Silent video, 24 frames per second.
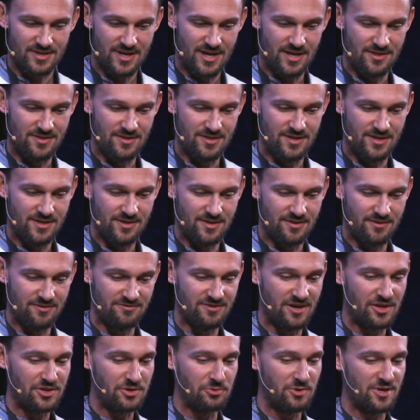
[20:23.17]
and then
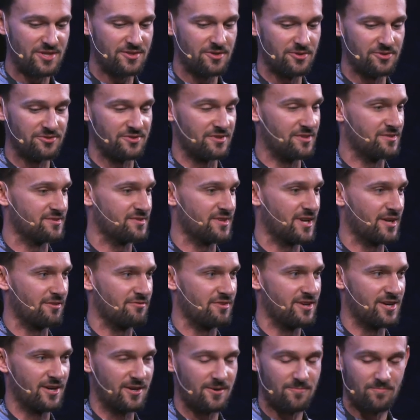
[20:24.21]
evaluate those inside of
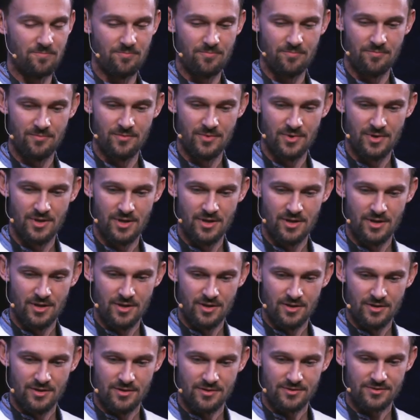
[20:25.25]
there.
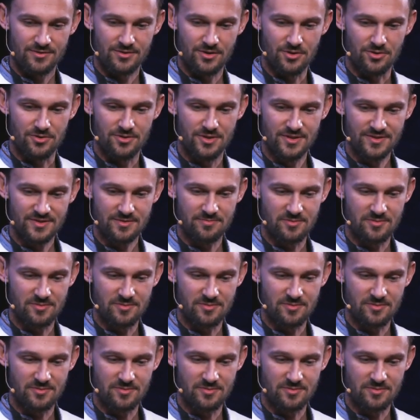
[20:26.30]
So this